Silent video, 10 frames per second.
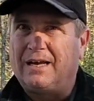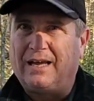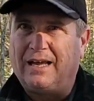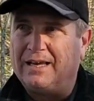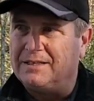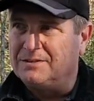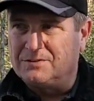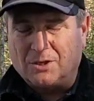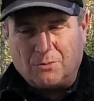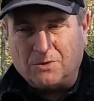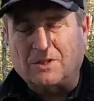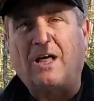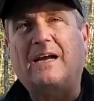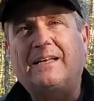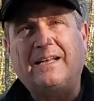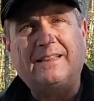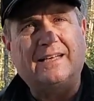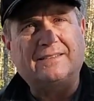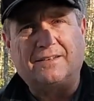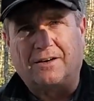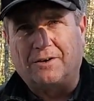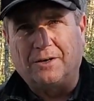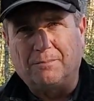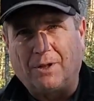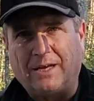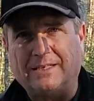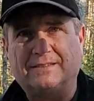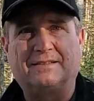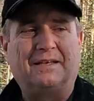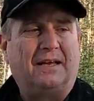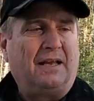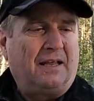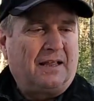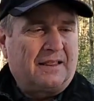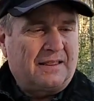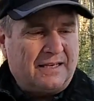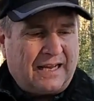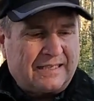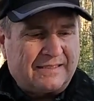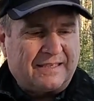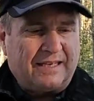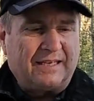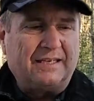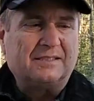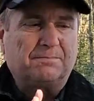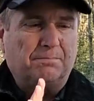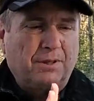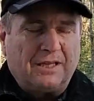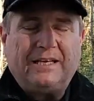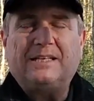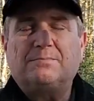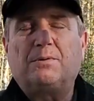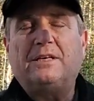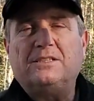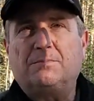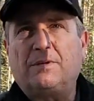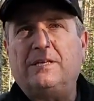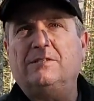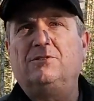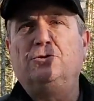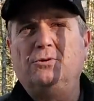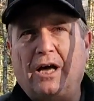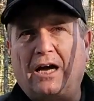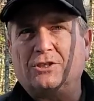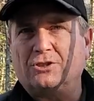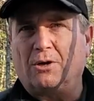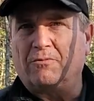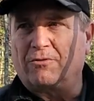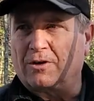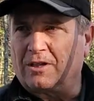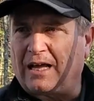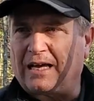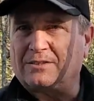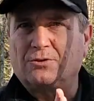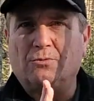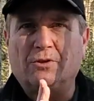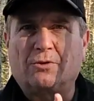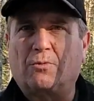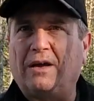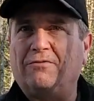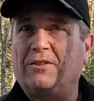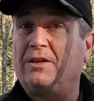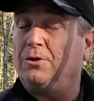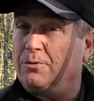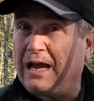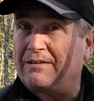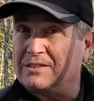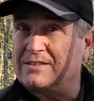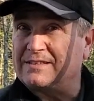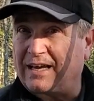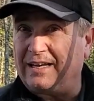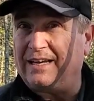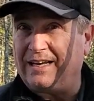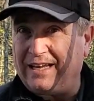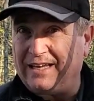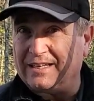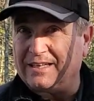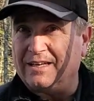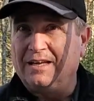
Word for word: And so Loctite that sucker in place. The next thing is please, please, please do not show up for a class with a rifle that you haven't sighted in.